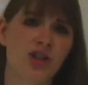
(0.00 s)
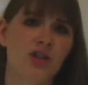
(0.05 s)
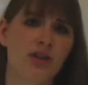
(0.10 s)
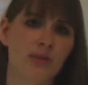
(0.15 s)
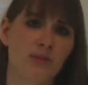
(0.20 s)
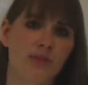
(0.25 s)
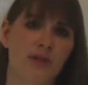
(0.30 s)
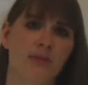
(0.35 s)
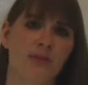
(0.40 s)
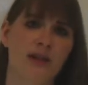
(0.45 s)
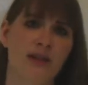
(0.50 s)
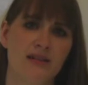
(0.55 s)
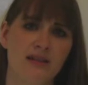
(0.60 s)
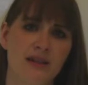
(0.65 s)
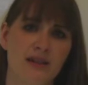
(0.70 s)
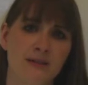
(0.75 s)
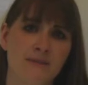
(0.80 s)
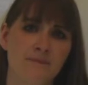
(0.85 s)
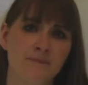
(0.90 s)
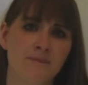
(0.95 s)
you're implementing.
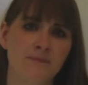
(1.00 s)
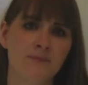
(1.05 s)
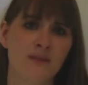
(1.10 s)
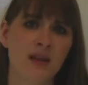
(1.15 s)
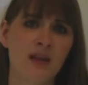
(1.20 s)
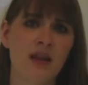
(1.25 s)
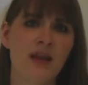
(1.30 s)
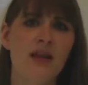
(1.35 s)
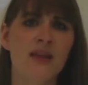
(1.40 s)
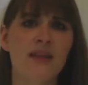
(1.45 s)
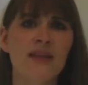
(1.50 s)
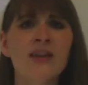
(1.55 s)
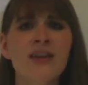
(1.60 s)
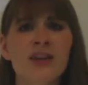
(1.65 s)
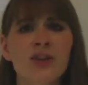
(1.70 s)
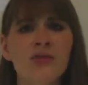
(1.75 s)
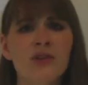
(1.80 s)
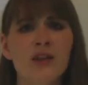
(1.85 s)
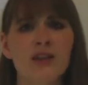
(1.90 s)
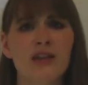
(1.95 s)
Think
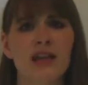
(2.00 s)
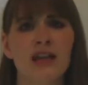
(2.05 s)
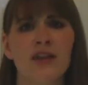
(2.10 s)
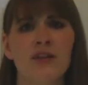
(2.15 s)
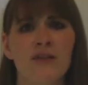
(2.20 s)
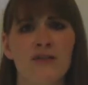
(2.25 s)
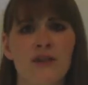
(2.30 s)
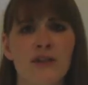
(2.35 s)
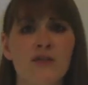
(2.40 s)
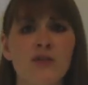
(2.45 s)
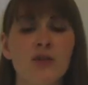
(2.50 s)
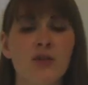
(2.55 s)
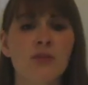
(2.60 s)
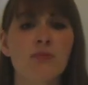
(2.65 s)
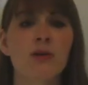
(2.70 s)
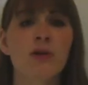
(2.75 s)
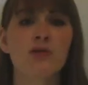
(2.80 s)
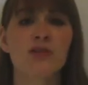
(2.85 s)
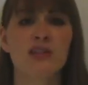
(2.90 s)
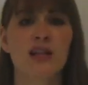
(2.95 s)
in real life, if you could
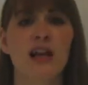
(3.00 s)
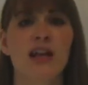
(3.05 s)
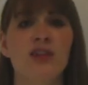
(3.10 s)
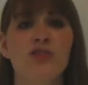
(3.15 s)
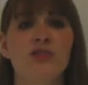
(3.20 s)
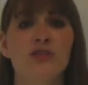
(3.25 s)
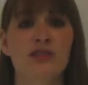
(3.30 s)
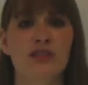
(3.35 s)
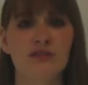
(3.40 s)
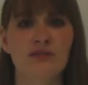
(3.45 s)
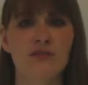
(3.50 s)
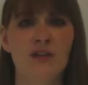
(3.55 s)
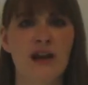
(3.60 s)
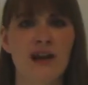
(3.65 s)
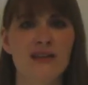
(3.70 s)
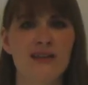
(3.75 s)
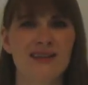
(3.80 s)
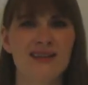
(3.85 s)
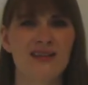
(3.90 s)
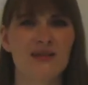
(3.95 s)
boast hundreds of
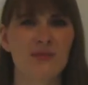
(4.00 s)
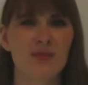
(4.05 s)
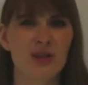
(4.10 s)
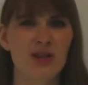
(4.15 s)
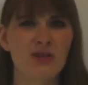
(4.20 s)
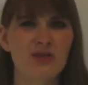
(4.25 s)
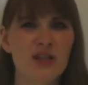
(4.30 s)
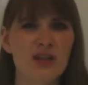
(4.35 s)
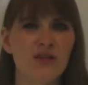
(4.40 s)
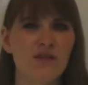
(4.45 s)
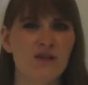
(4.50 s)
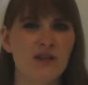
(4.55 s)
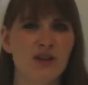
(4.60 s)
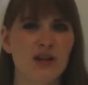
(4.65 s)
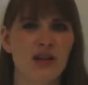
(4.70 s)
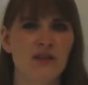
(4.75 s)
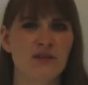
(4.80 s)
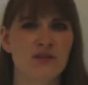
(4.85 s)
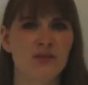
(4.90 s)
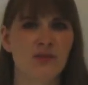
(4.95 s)
friends, but you didn't feel
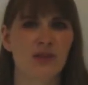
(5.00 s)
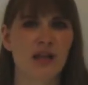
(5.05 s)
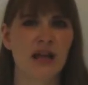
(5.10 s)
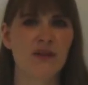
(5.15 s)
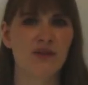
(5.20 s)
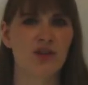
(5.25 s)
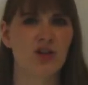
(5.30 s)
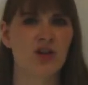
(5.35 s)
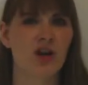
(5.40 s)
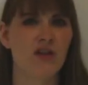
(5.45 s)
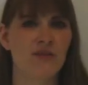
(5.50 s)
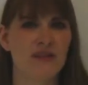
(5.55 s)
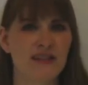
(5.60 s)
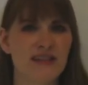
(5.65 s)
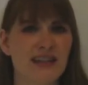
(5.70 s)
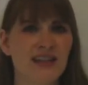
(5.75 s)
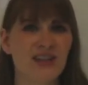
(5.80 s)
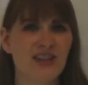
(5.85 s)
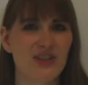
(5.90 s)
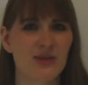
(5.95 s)
comfortable having a
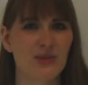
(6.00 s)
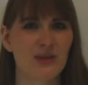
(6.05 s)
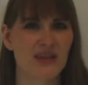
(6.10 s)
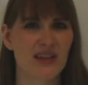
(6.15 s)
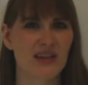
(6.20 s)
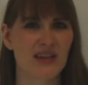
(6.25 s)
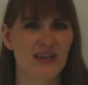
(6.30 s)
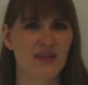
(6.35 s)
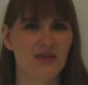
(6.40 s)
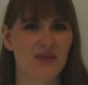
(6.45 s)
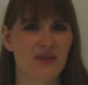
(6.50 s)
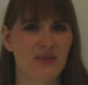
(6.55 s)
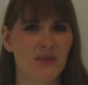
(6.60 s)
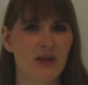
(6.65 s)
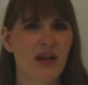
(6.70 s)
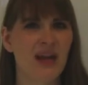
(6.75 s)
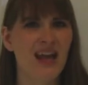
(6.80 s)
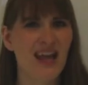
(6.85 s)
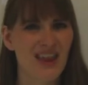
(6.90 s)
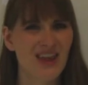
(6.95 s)
conversation with any of them,
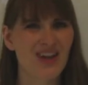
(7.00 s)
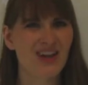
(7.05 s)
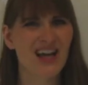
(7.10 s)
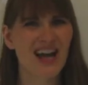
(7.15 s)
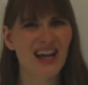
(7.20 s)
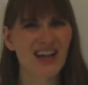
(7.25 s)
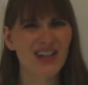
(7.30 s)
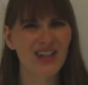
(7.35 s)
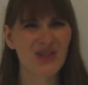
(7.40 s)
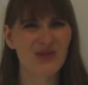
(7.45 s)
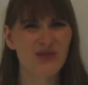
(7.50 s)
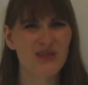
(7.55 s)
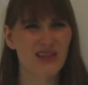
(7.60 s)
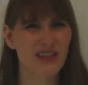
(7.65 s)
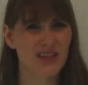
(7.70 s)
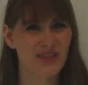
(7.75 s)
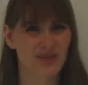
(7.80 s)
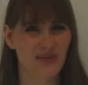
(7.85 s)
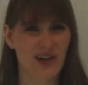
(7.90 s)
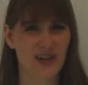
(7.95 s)
they're kind of
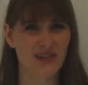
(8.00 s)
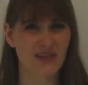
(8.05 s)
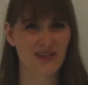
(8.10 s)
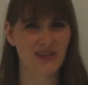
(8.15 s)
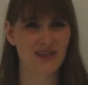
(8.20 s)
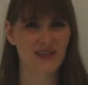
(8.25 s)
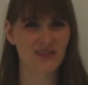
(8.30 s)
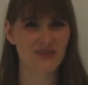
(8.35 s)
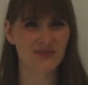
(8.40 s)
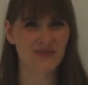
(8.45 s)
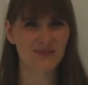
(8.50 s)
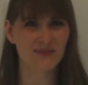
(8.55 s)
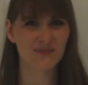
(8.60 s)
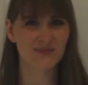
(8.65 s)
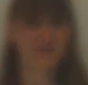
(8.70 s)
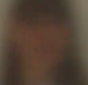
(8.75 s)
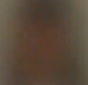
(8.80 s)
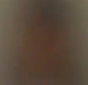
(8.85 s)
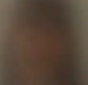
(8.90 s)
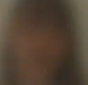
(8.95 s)
useless friends.
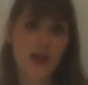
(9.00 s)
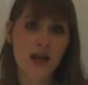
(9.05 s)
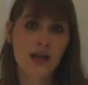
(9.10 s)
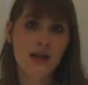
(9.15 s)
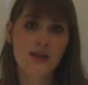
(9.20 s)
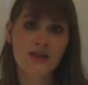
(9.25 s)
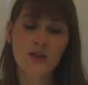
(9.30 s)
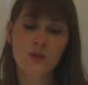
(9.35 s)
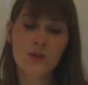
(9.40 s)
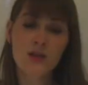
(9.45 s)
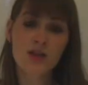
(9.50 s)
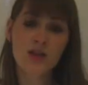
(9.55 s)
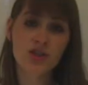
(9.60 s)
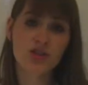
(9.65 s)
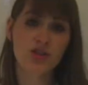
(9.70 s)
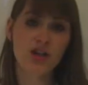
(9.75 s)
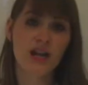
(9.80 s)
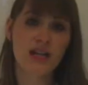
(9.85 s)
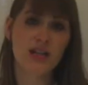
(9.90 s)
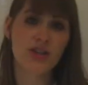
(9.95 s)
So one
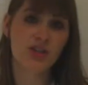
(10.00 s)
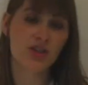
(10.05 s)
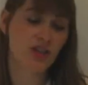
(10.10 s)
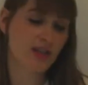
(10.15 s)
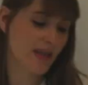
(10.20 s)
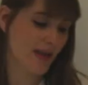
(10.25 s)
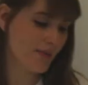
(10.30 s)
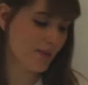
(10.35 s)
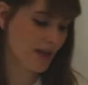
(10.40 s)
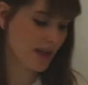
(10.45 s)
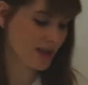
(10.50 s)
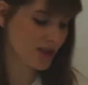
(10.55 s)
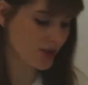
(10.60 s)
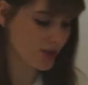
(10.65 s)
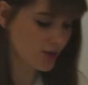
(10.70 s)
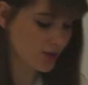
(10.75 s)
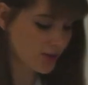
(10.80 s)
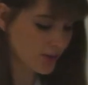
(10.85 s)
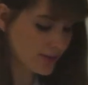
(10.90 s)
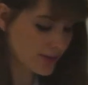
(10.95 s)
strategy that many
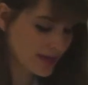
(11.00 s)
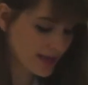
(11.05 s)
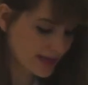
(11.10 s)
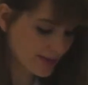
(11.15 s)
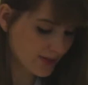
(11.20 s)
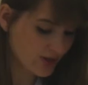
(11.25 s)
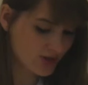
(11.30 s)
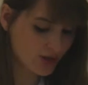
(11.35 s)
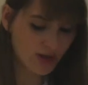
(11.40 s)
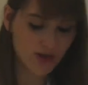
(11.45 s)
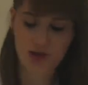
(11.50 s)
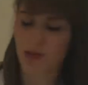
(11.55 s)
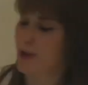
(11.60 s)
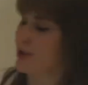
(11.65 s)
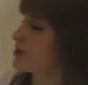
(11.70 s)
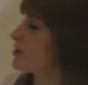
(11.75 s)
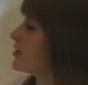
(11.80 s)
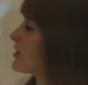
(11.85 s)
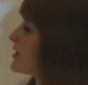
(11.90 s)
use, especially on Twitter,